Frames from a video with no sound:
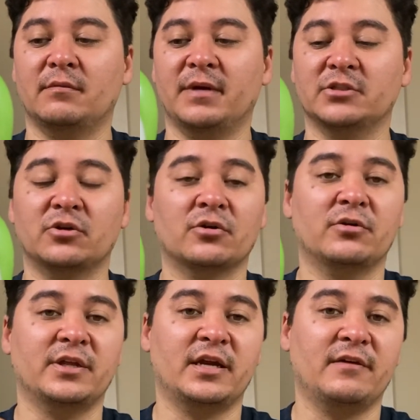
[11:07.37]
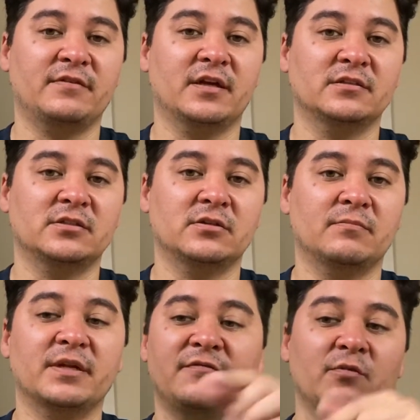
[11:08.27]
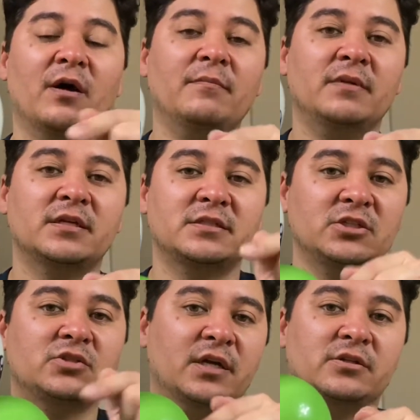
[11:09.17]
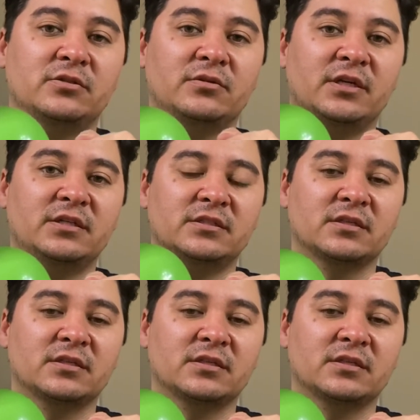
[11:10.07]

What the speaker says: turtle that I've done too. But if you want me to teach you how to do this,